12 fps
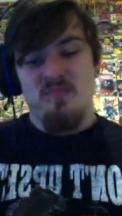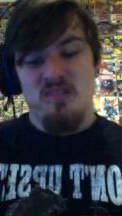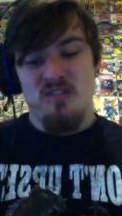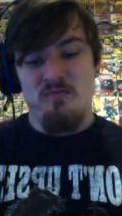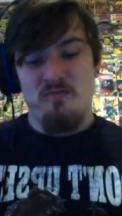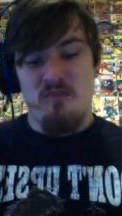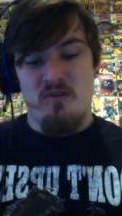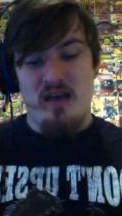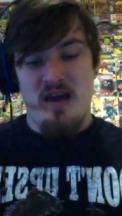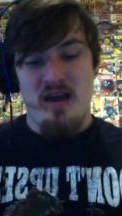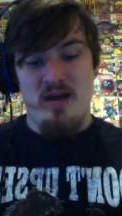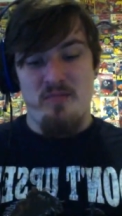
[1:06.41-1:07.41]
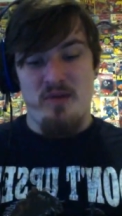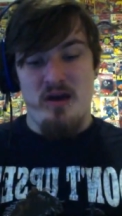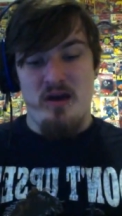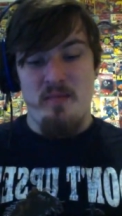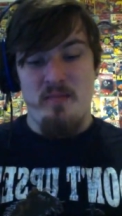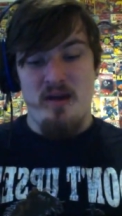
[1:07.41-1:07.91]
So we've got Cap,
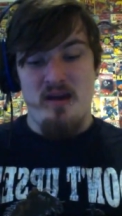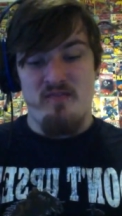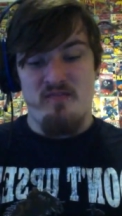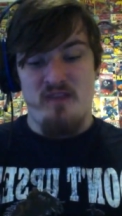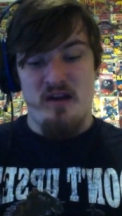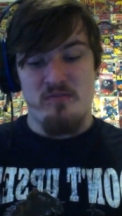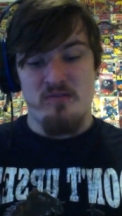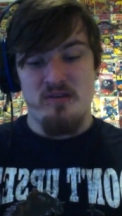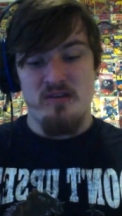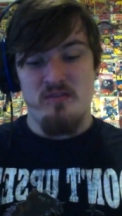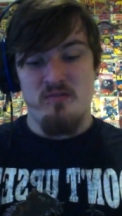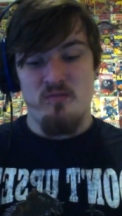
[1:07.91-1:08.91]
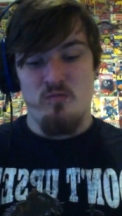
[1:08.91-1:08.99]
Iron Man, Falcon,